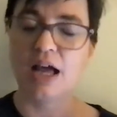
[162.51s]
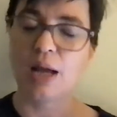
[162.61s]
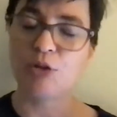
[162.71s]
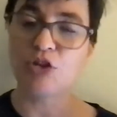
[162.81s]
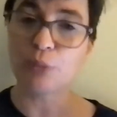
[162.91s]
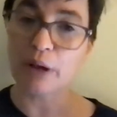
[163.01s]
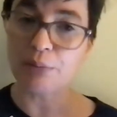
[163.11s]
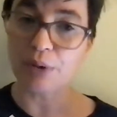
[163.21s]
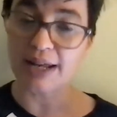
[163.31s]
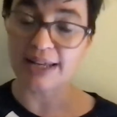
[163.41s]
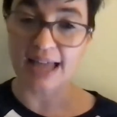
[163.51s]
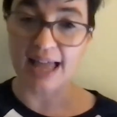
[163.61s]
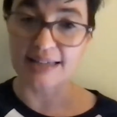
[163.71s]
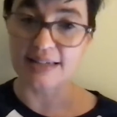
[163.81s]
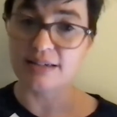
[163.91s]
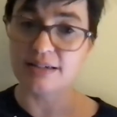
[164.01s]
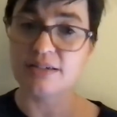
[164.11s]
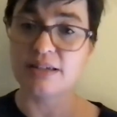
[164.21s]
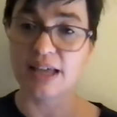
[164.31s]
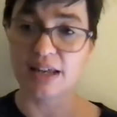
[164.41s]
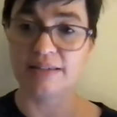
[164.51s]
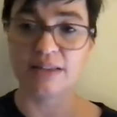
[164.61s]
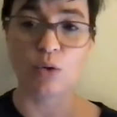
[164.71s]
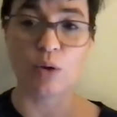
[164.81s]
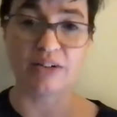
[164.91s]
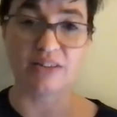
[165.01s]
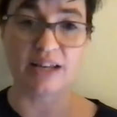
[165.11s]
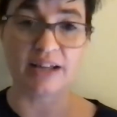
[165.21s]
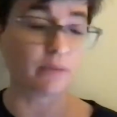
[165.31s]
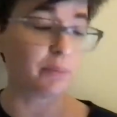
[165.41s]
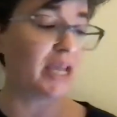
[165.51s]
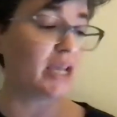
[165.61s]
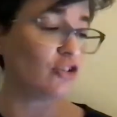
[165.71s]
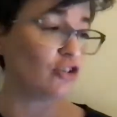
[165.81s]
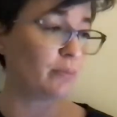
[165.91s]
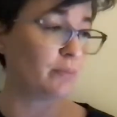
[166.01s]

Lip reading: I'm going to swipe right again to get it to go on to the next page.